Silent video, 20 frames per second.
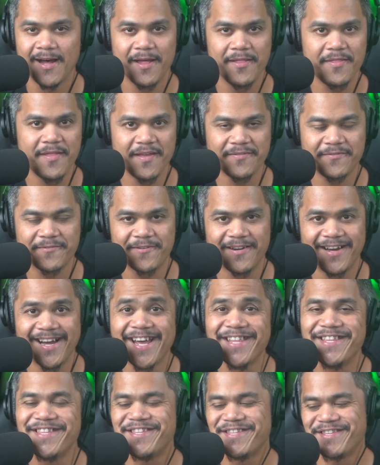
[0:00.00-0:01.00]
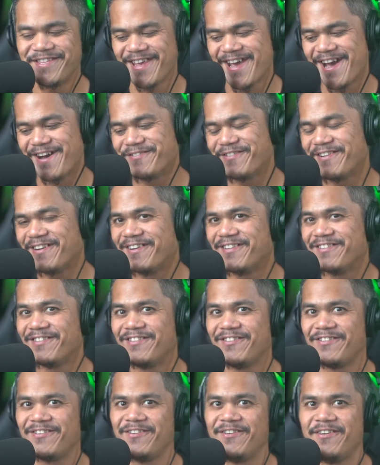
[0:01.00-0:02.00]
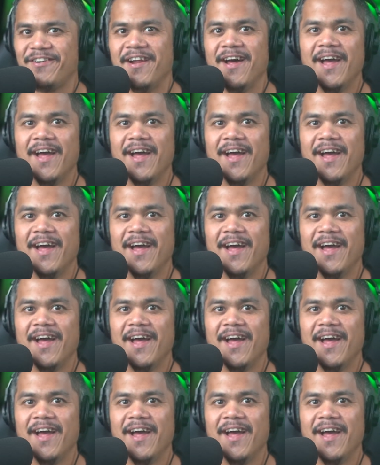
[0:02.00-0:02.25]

That's right, down under.